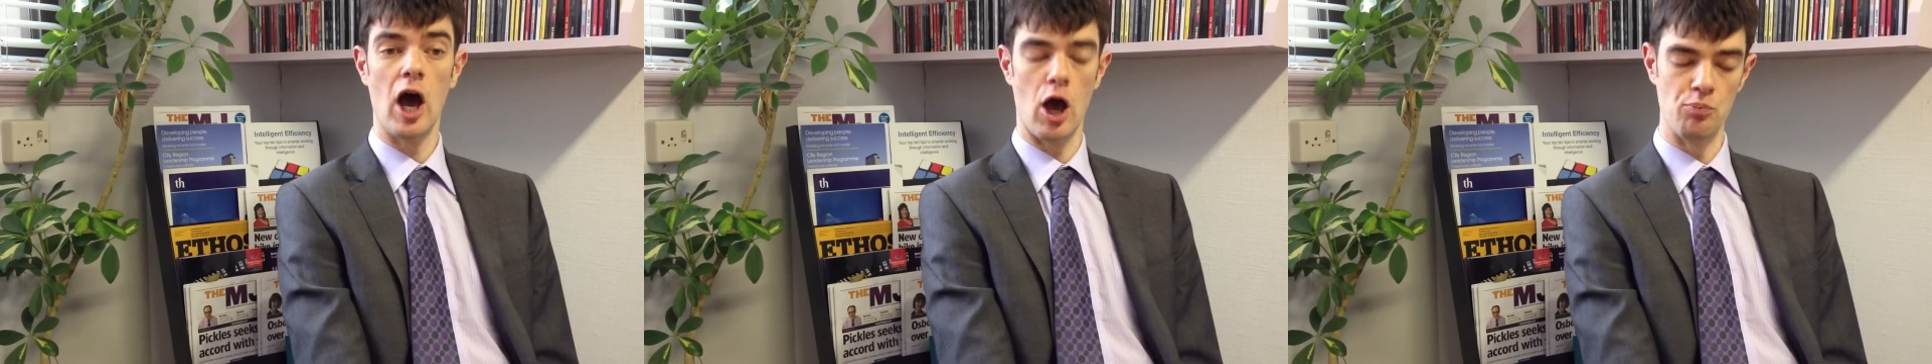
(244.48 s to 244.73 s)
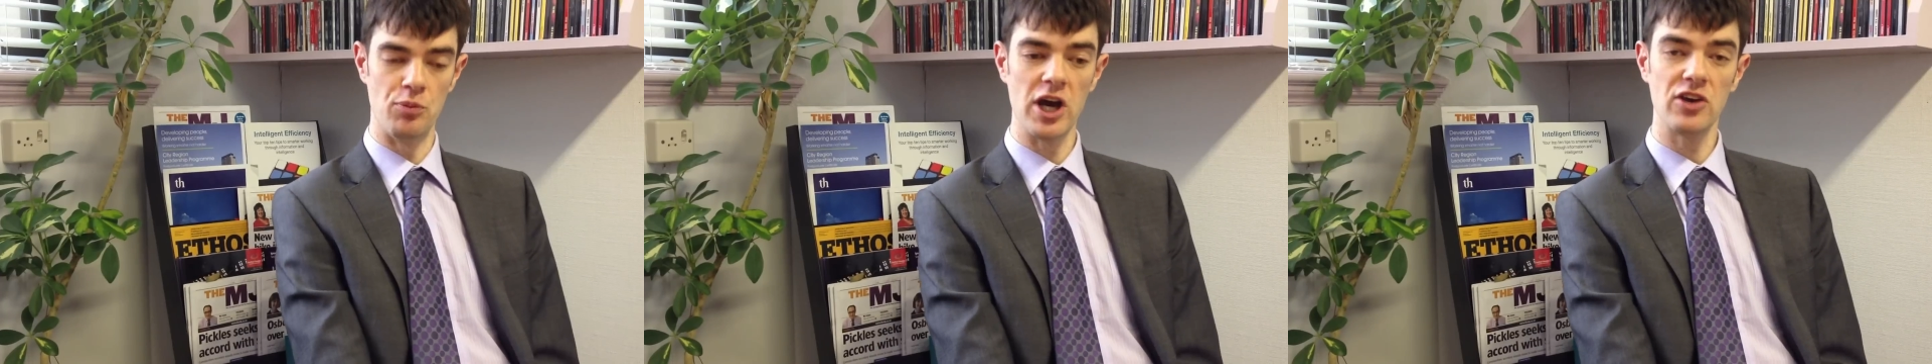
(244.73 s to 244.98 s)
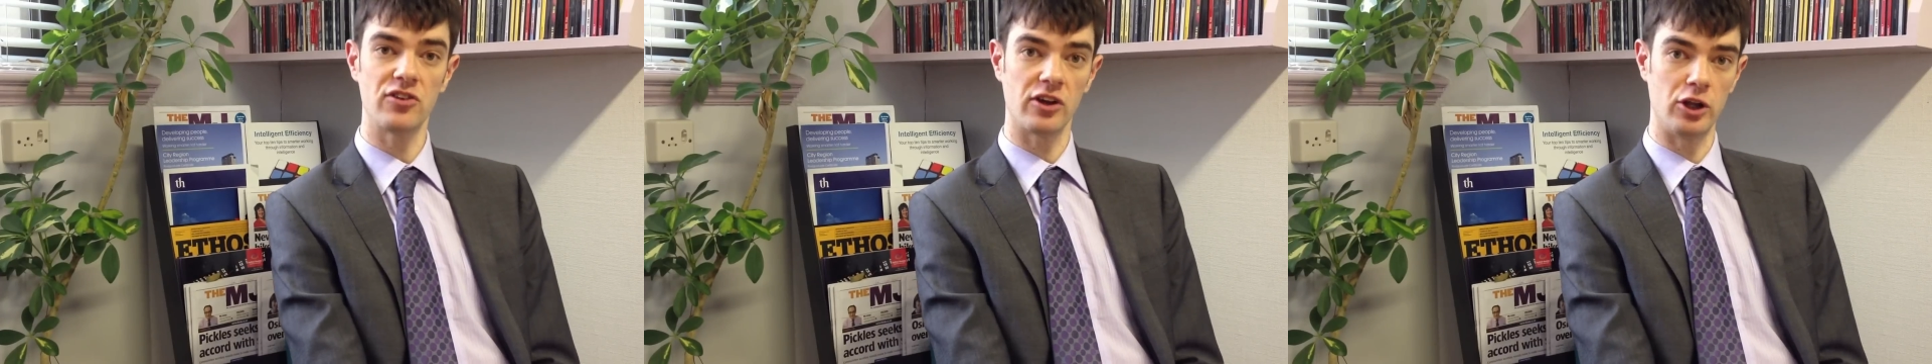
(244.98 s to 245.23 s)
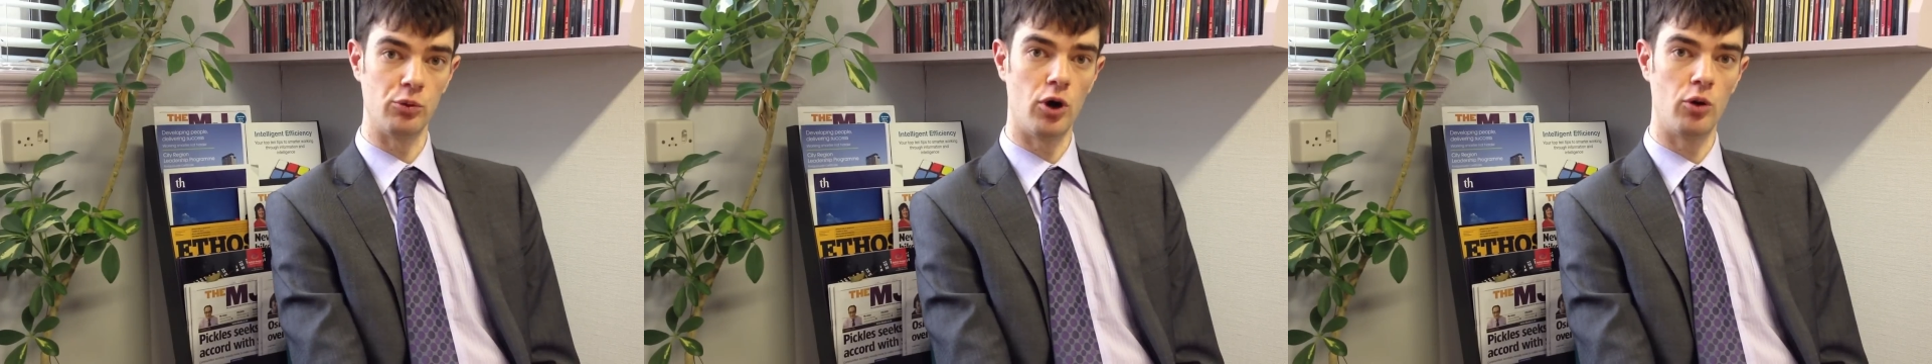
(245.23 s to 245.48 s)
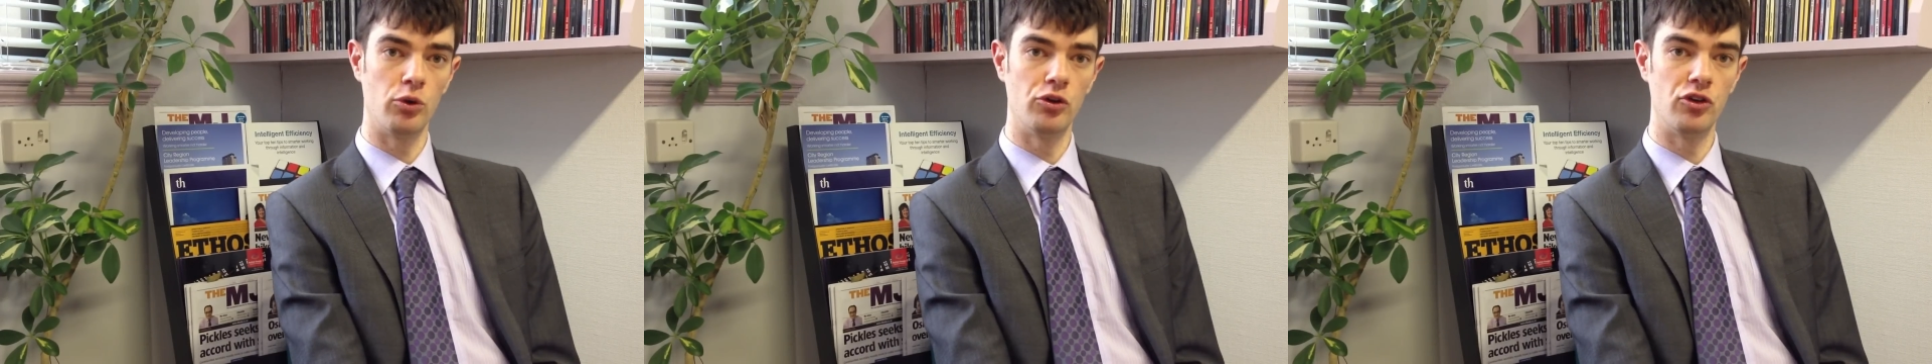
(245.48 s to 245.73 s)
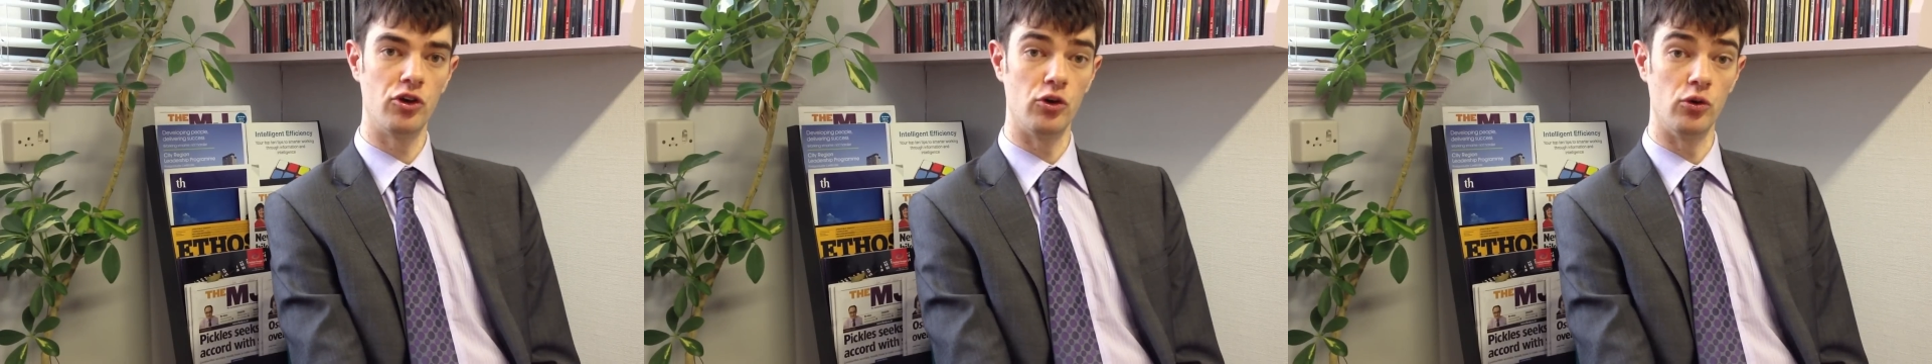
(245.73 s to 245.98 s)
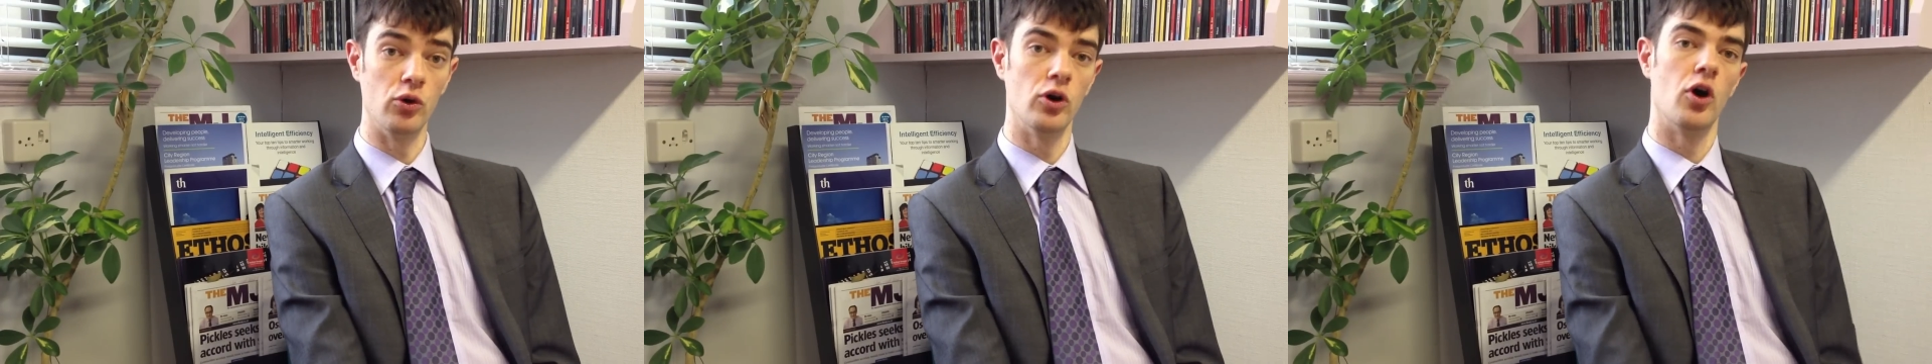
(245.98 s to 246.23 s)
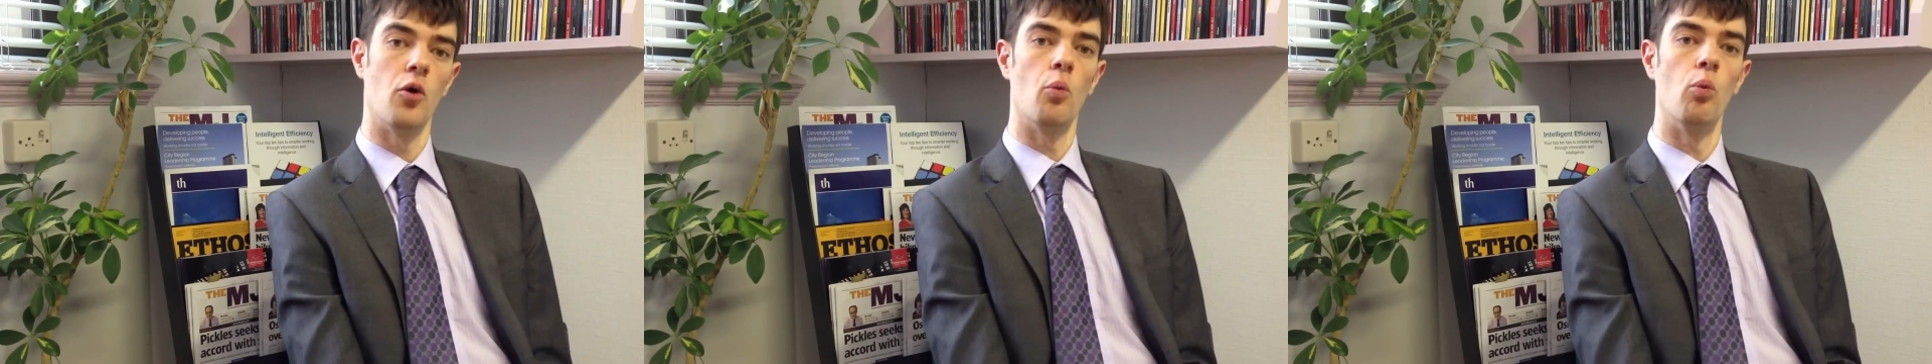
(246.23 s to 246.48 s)
And basically what we'll do
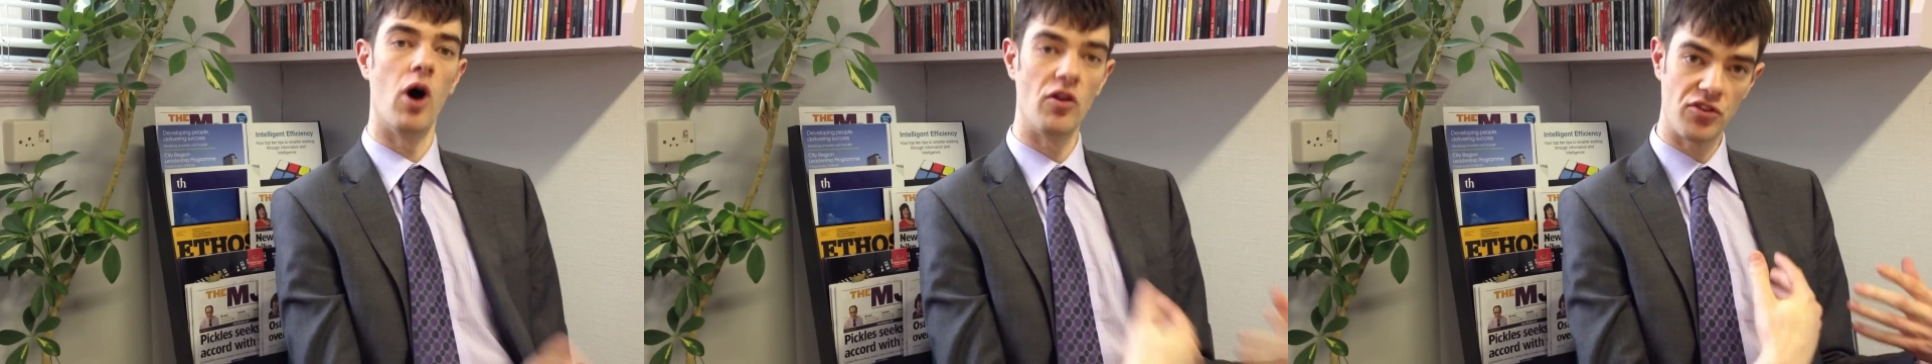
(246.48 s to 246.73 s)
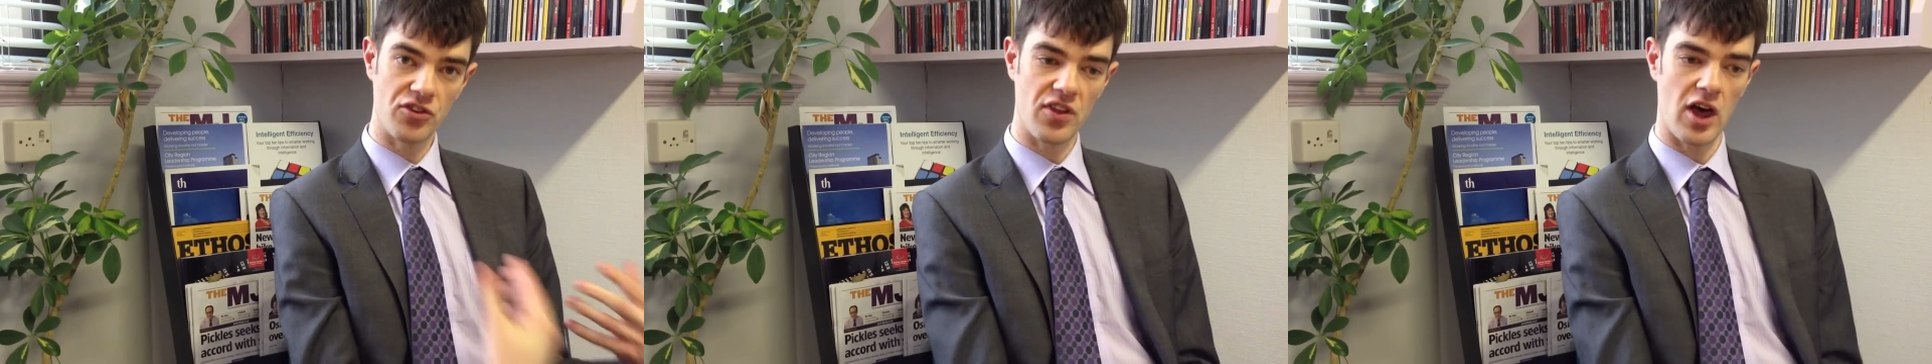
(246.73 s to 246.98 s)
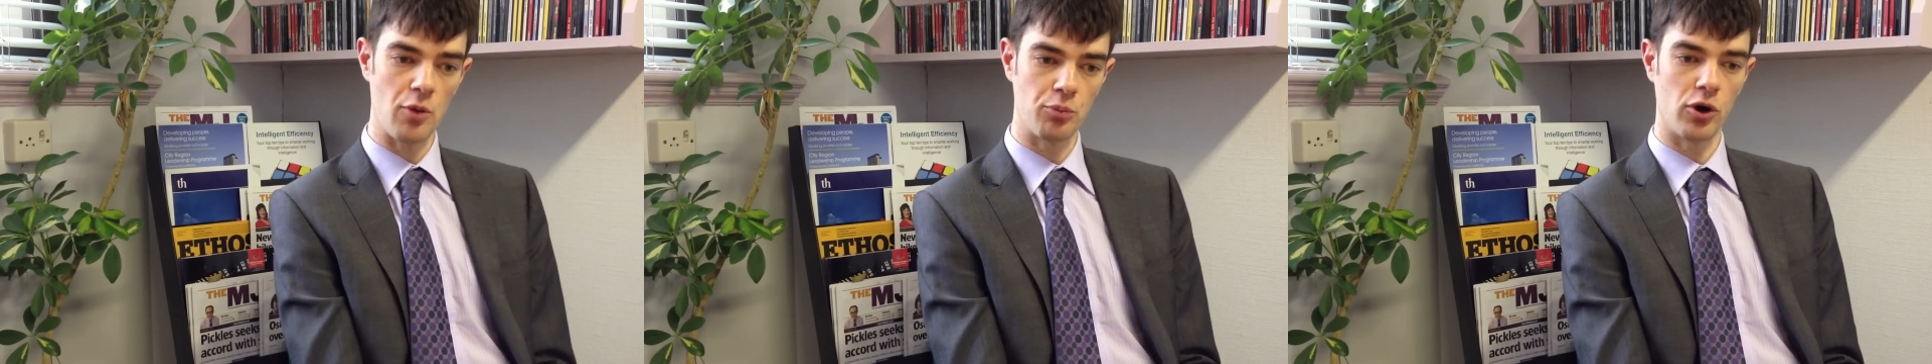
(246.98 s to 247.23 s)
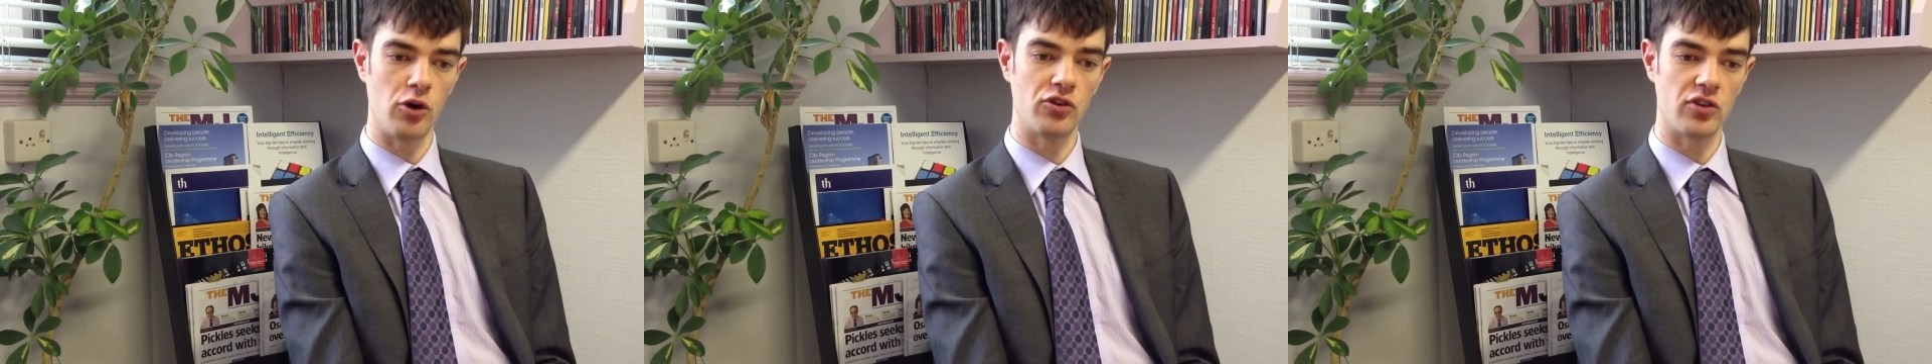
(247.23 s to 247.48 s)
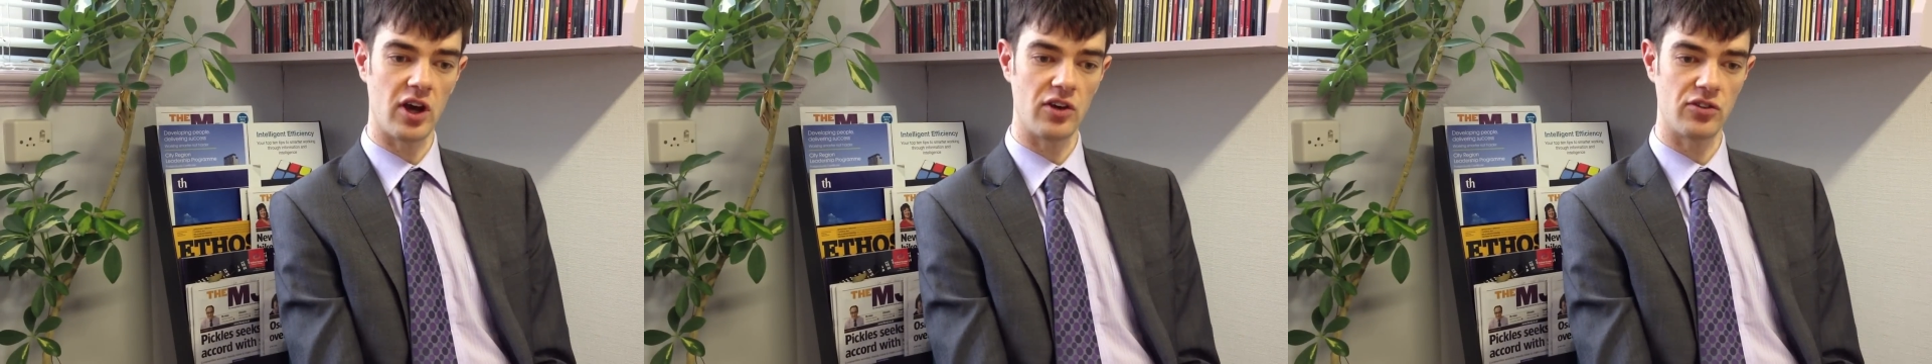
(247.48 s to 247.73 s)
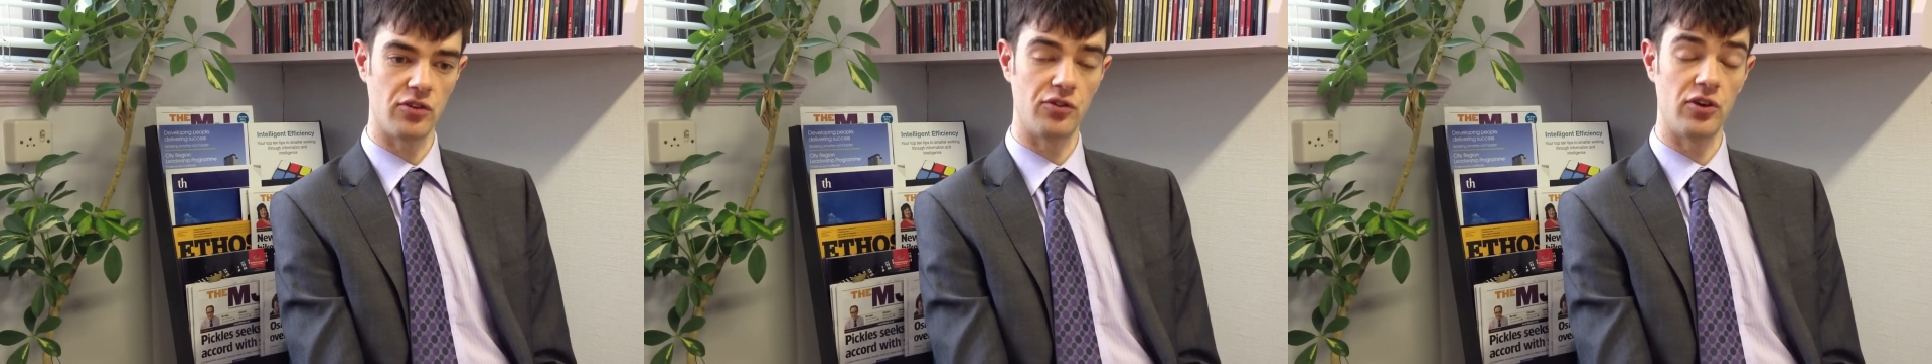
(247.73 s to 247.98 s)
once that process